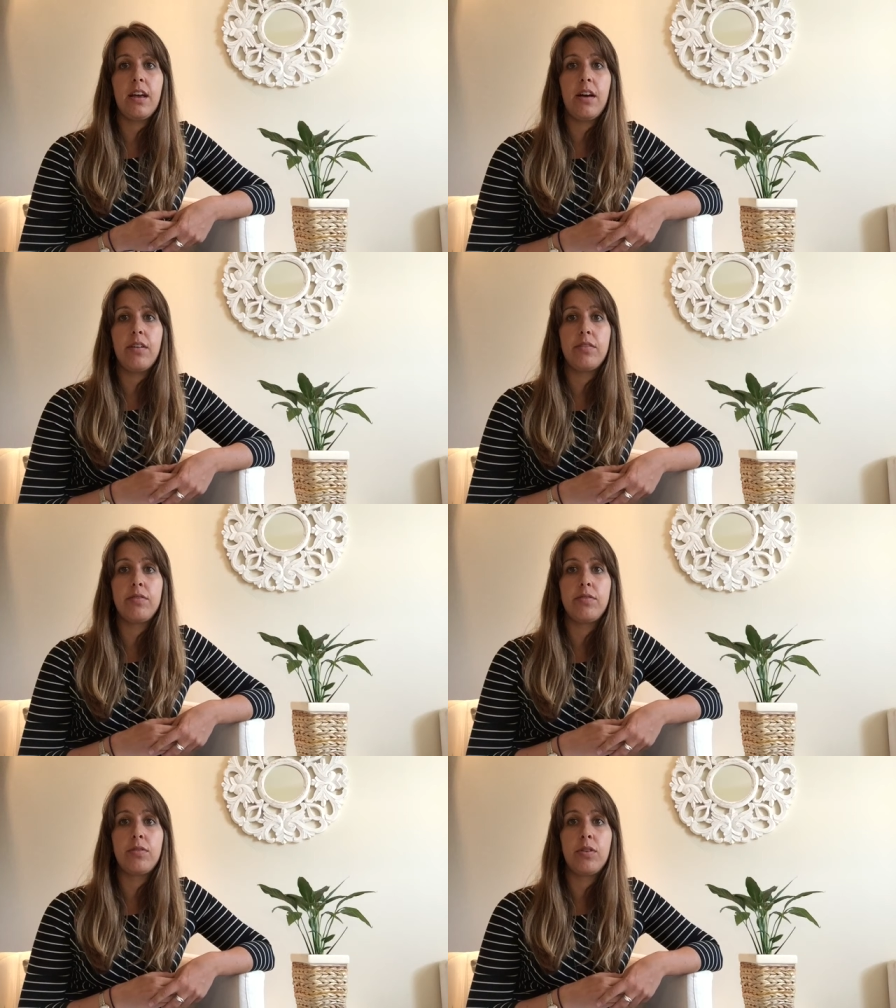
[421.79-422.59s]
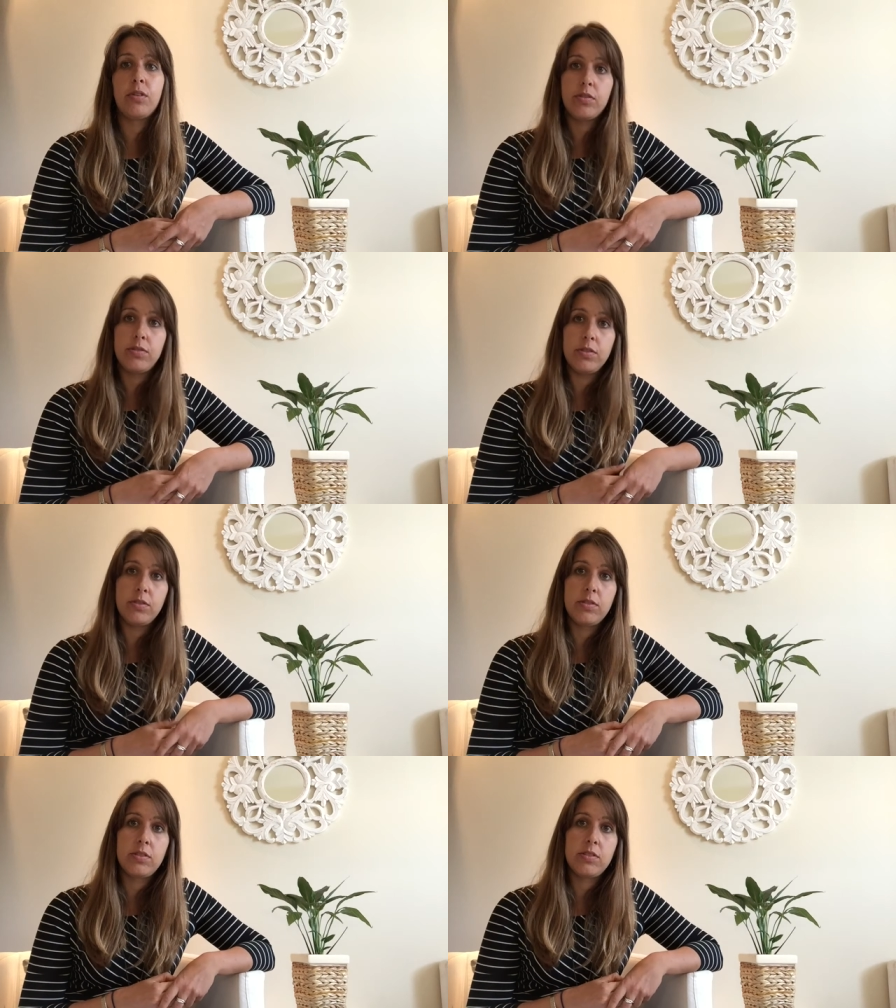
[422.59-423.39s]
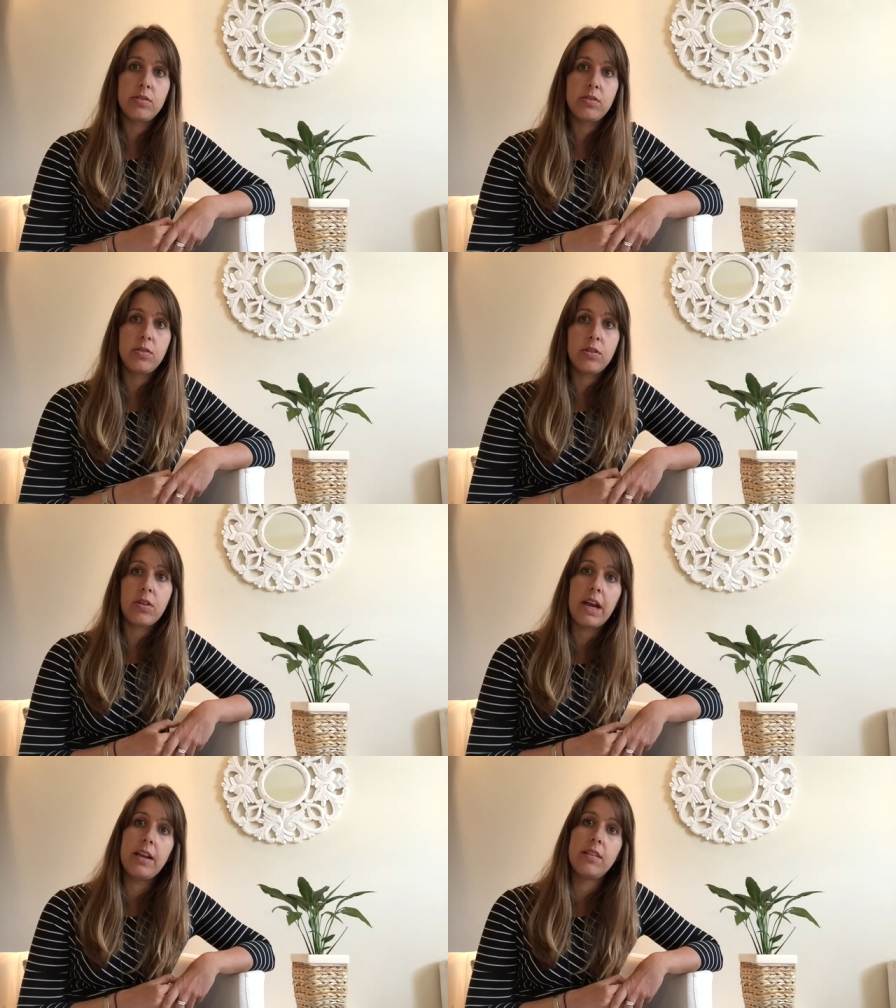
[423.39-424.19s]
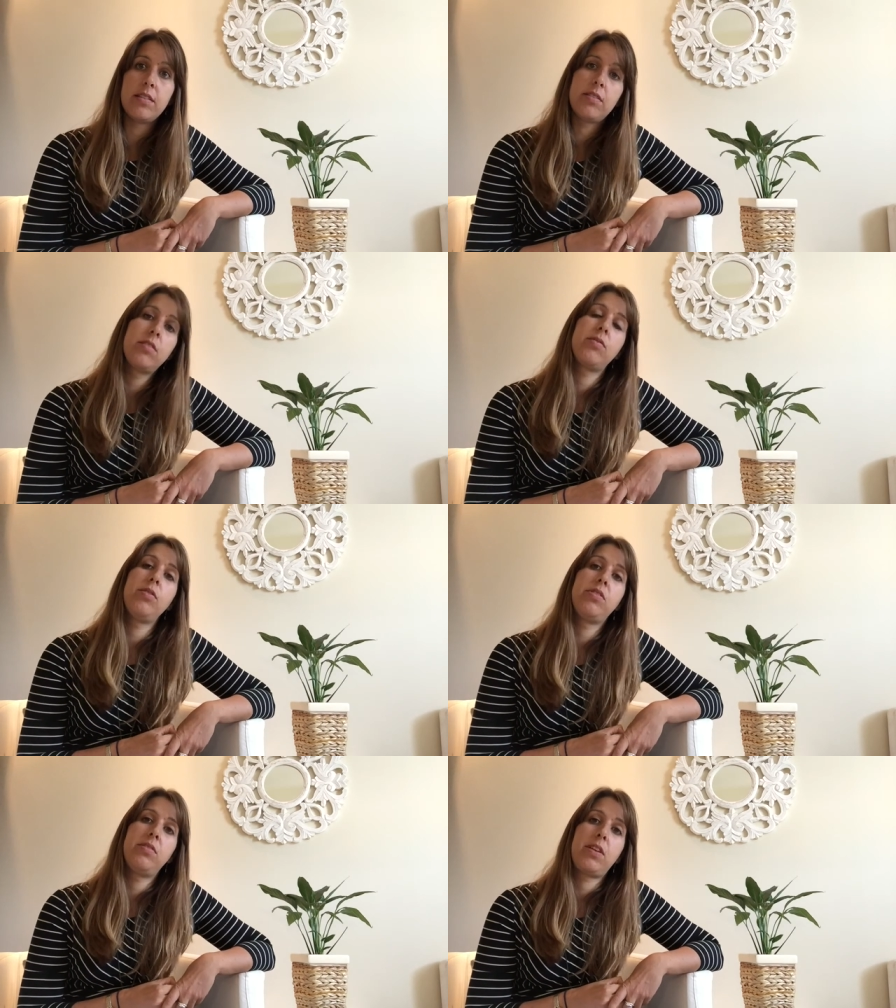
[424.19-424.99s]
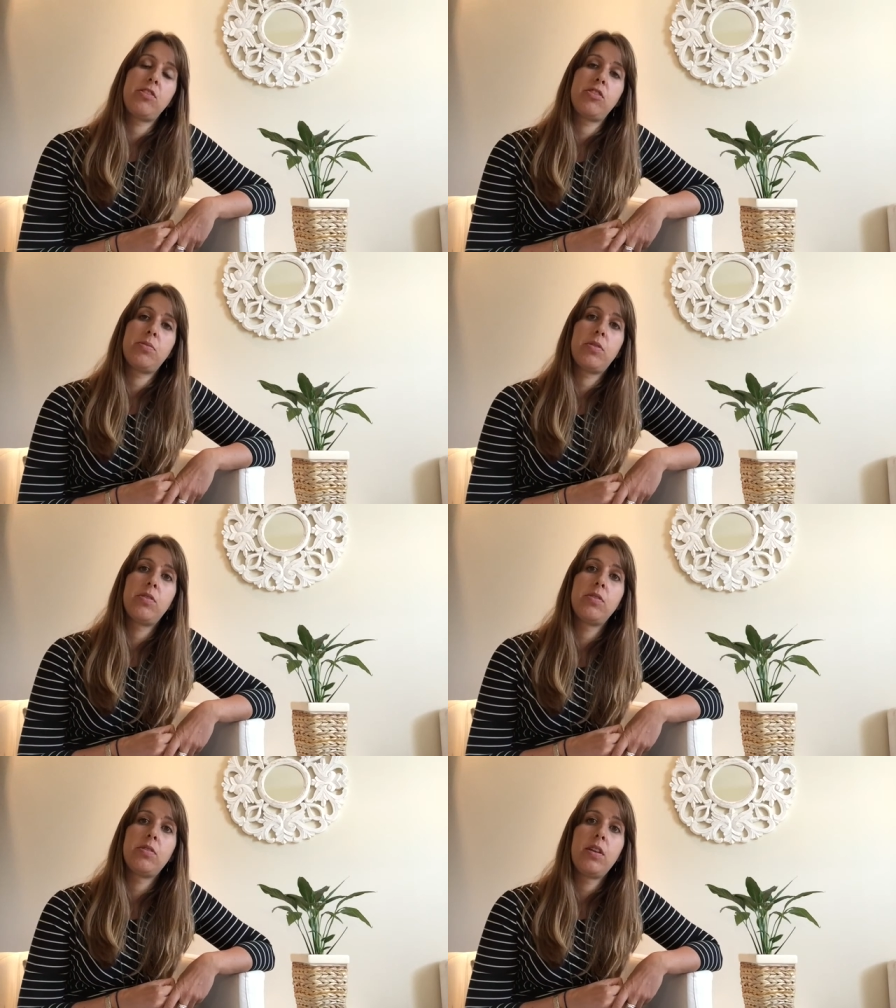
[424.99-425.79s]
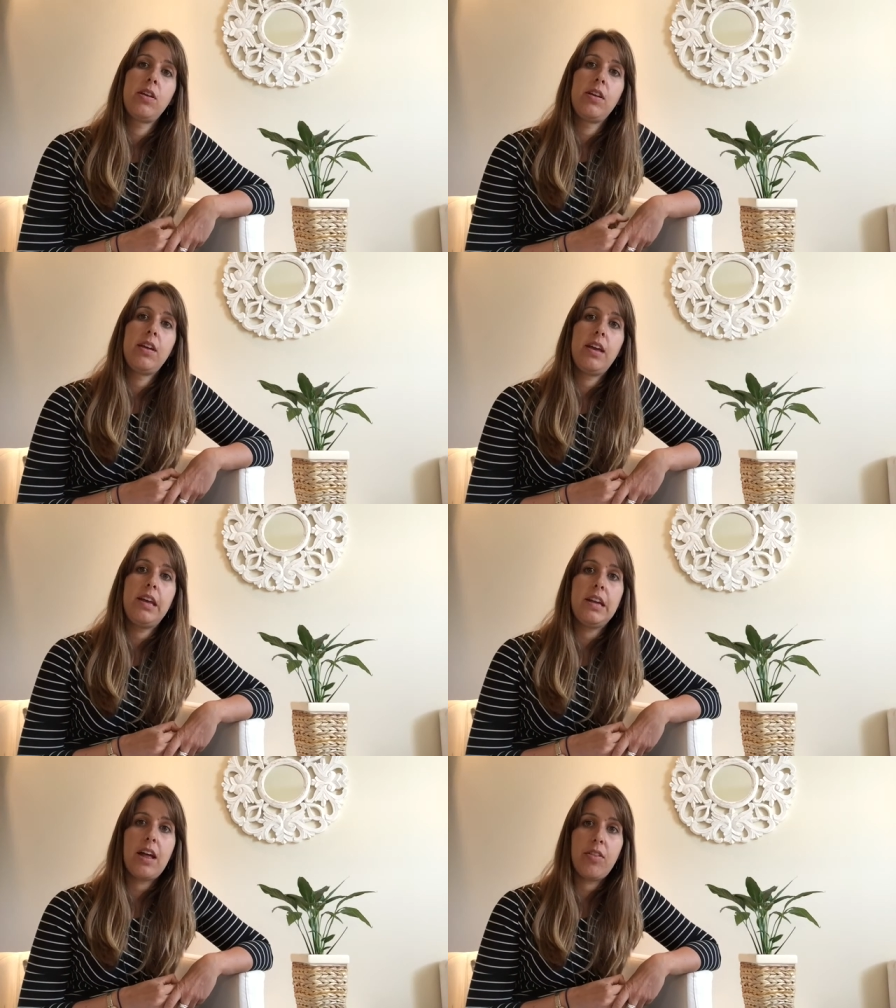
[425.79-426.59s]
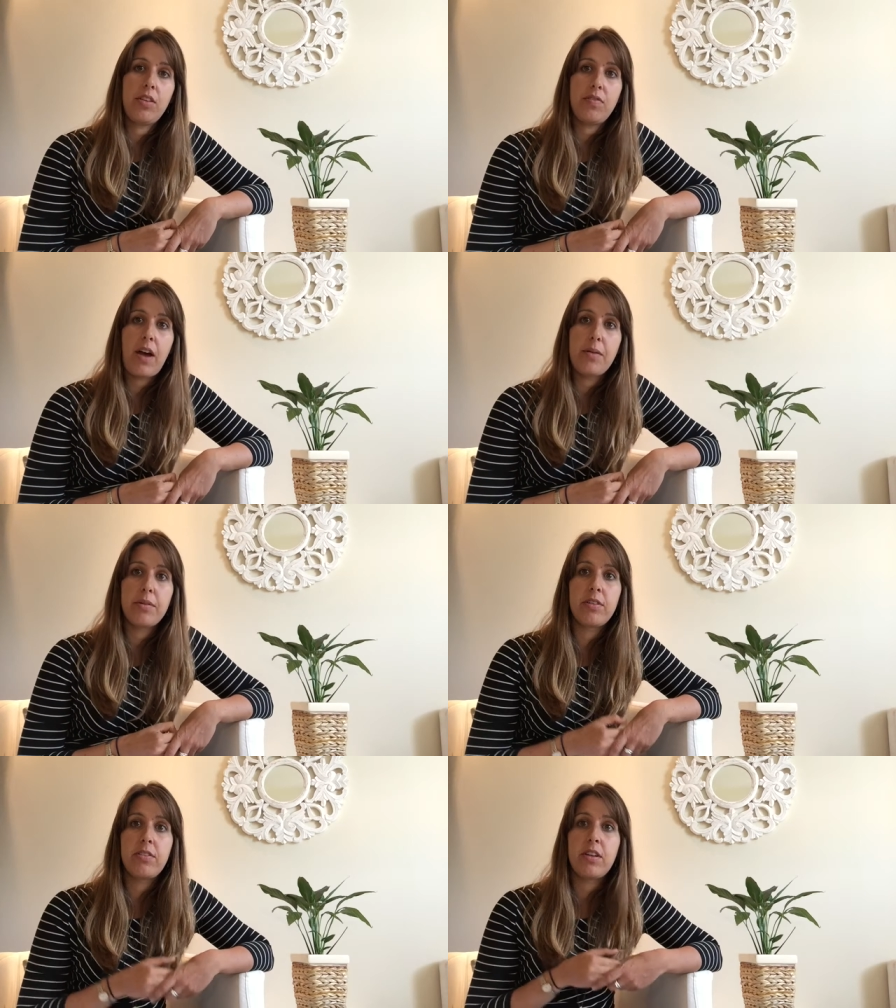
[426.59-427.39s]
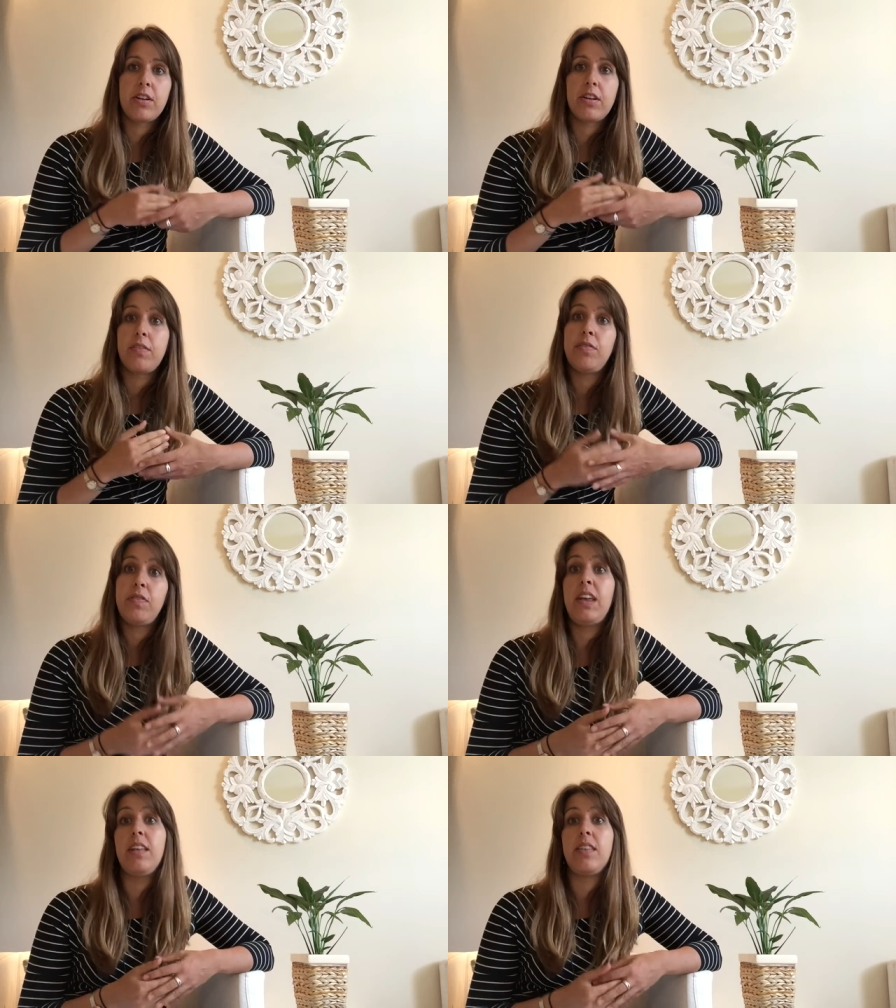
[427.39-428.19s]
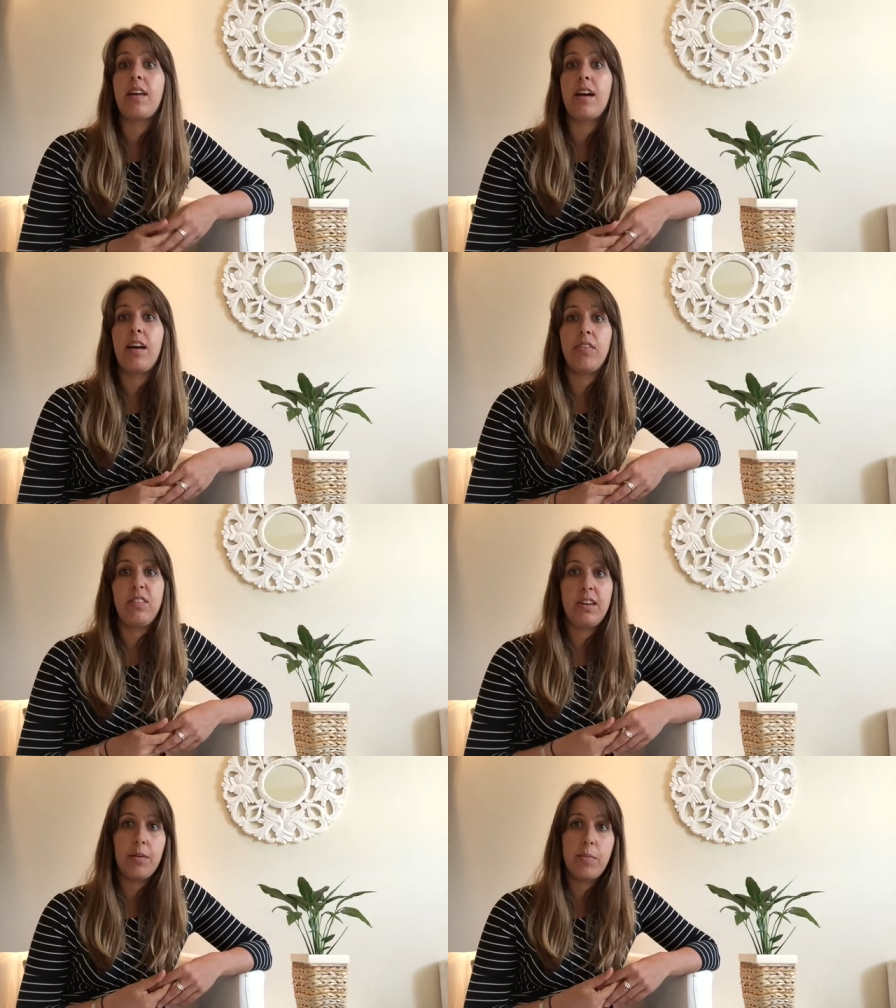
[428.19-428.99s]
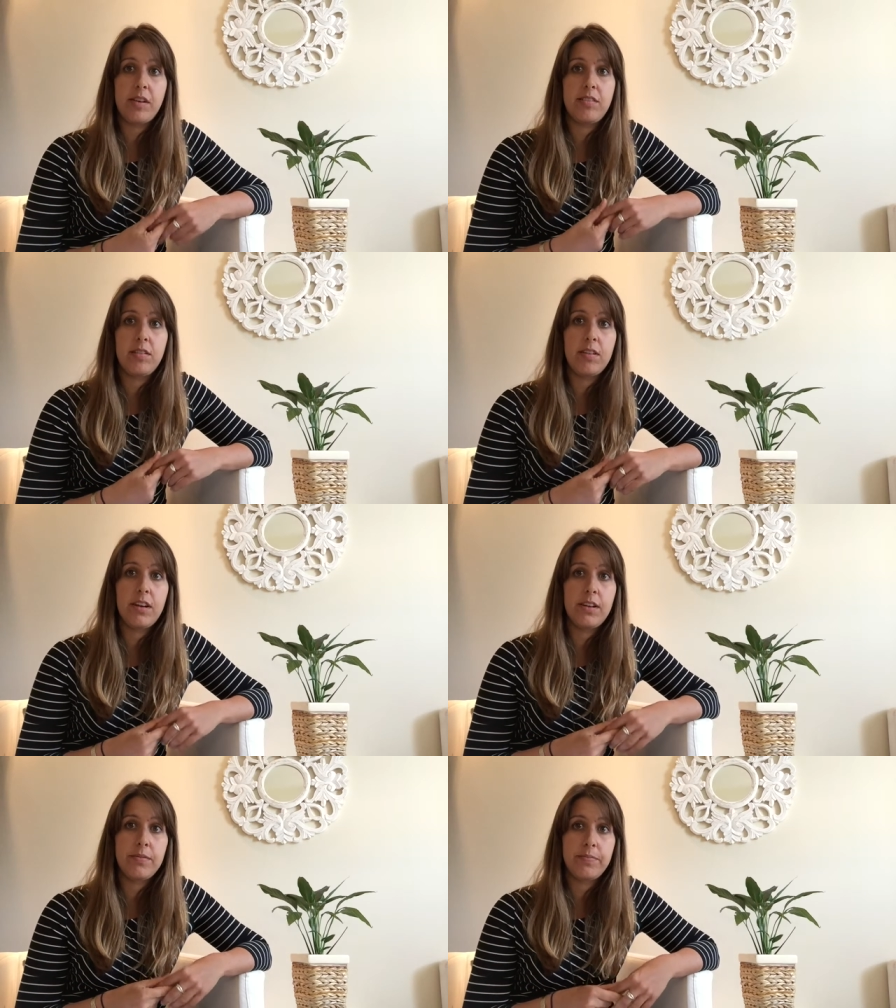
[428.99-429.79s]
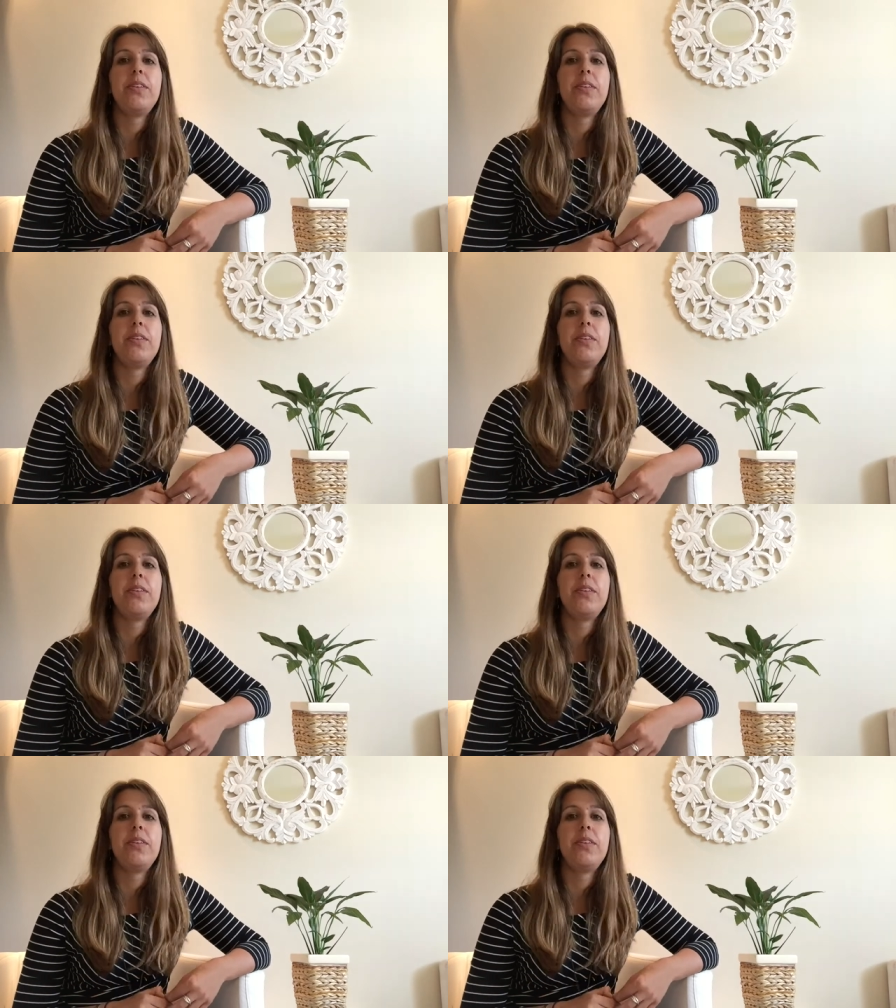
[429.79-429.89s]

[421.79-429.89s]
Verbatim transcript: of whole foods, whole grains, fruits and vegetables, and healthy fibers that are going to feed that healthy gut bacteria.